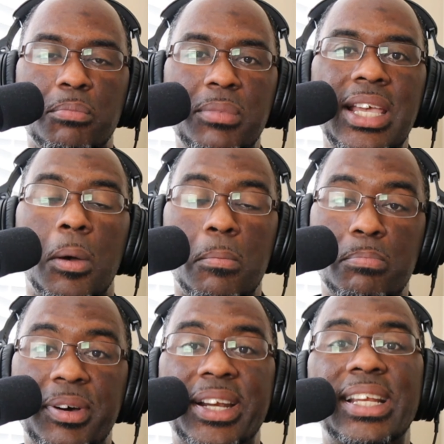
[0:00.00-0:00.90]
for me,
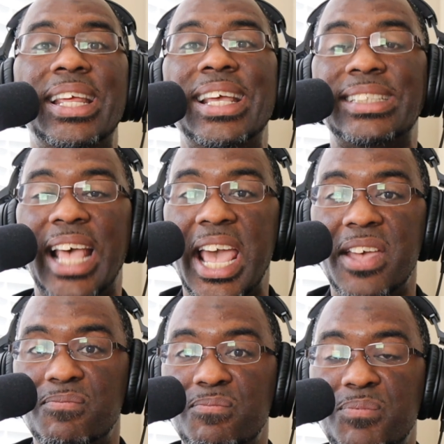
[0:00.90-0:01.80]
but it is
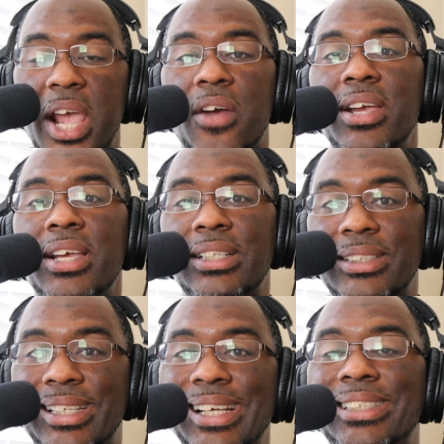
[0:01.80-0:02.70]
a very
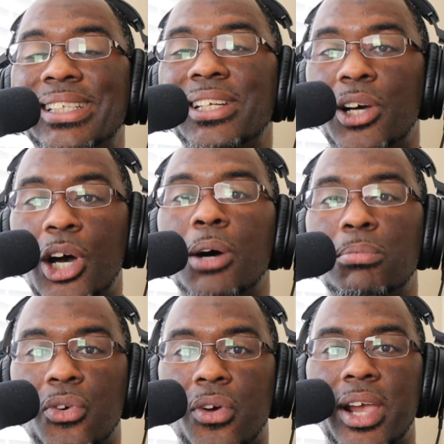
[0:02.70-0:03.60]
decent
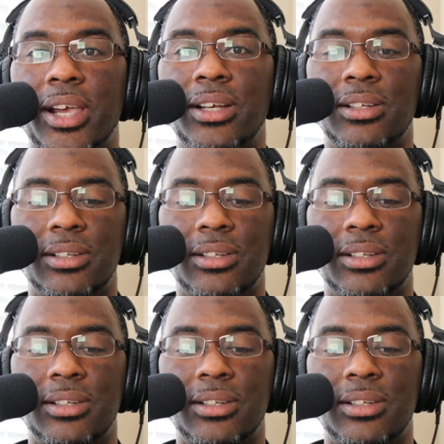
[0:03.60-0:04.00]
upgrade.